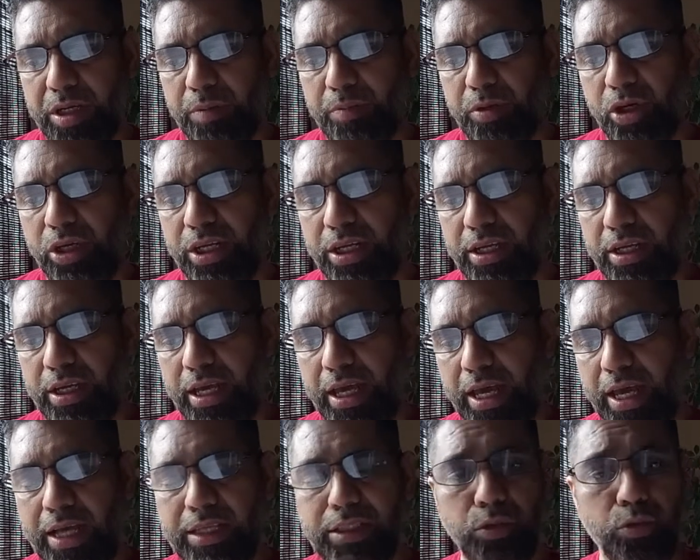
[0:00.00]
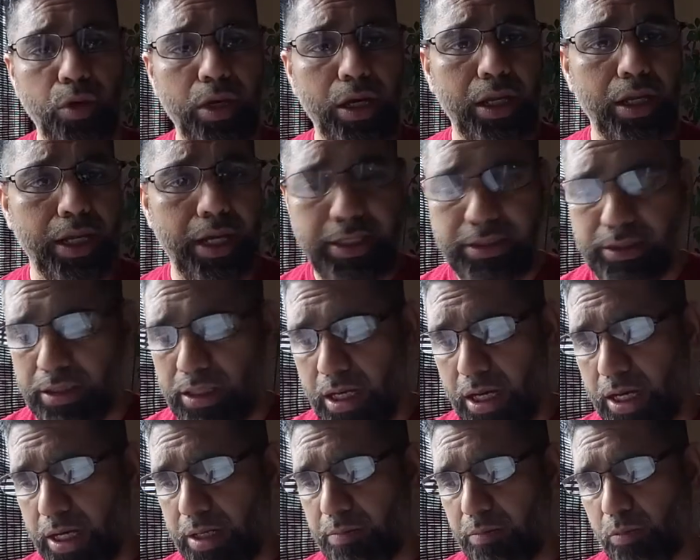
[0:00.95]
community as well as
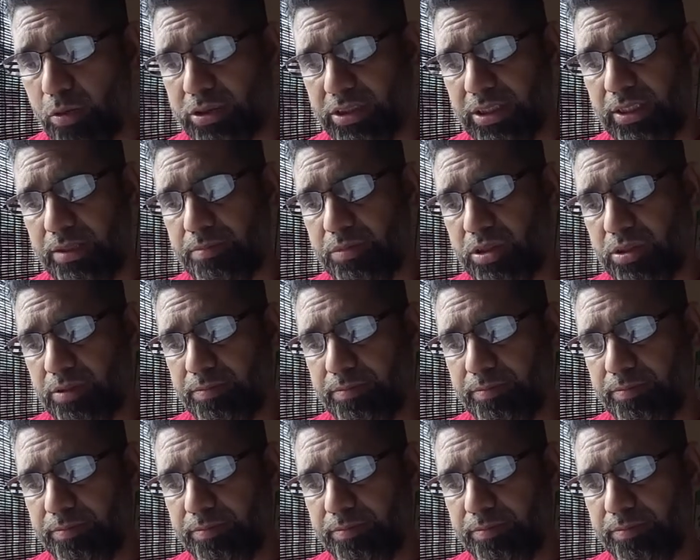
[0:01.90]
non-Muslims.